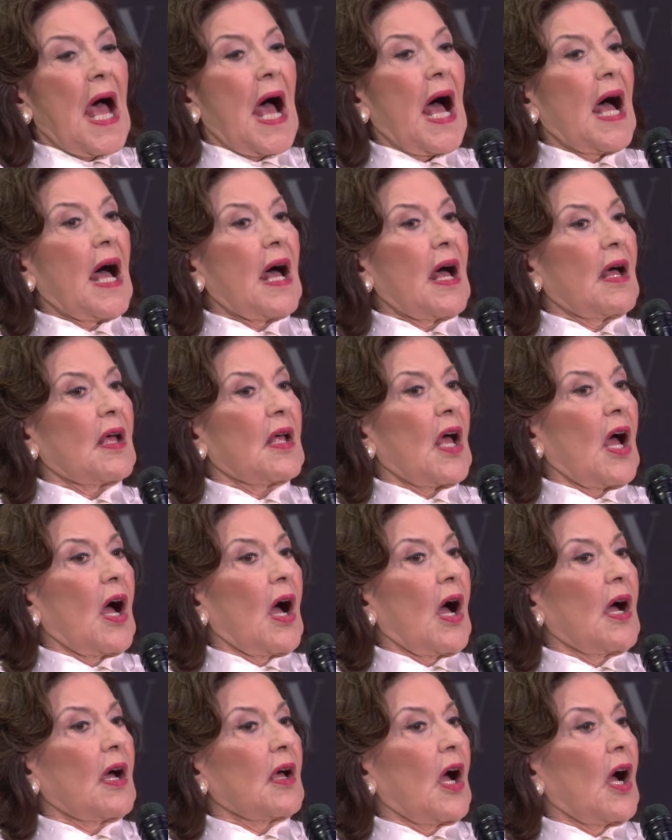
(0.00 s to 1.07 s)

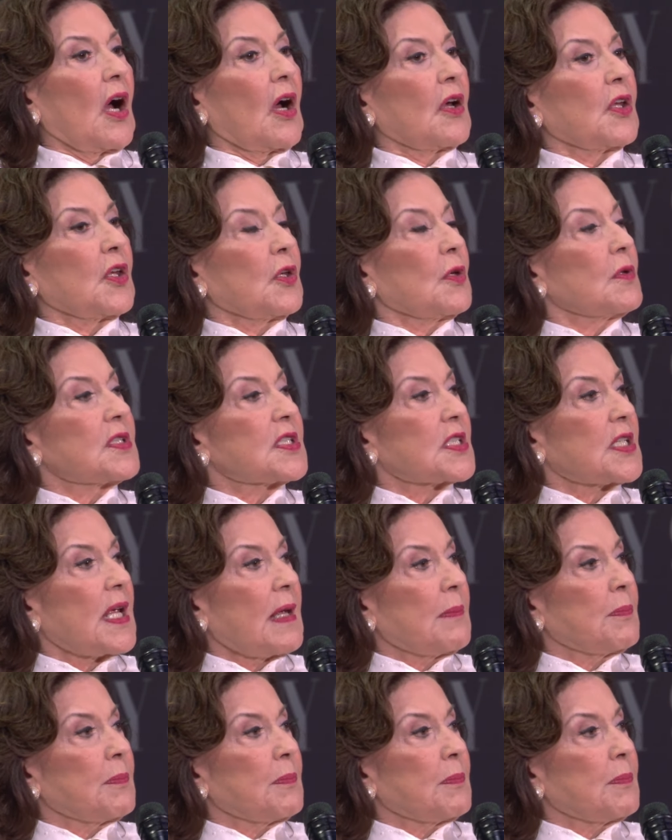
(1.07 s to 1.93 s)
are used to